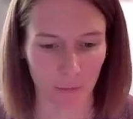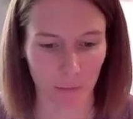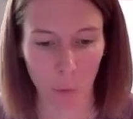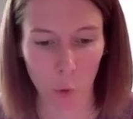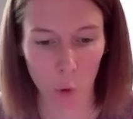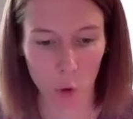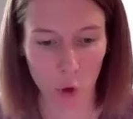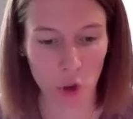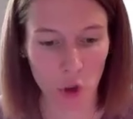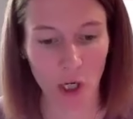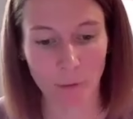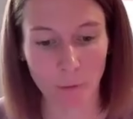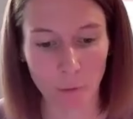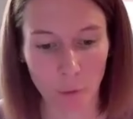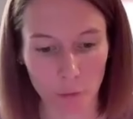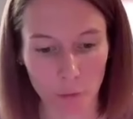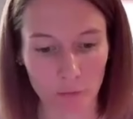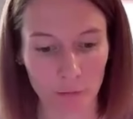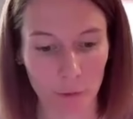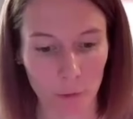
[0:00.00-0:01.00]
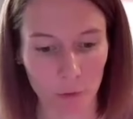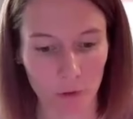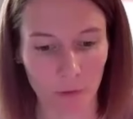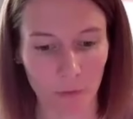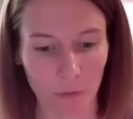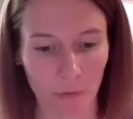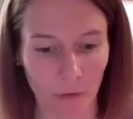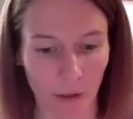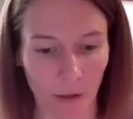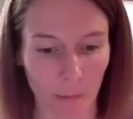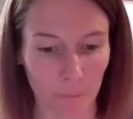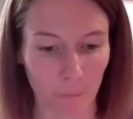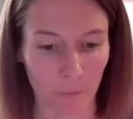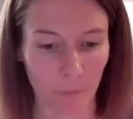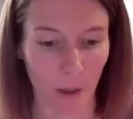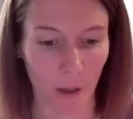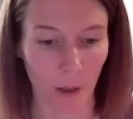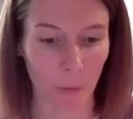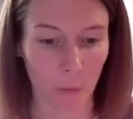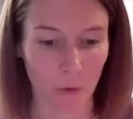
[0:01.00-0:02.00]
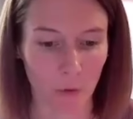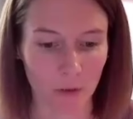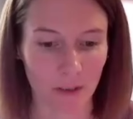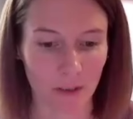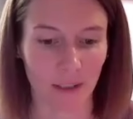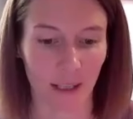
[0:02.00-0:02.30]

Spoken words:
more general rules of thumb that I would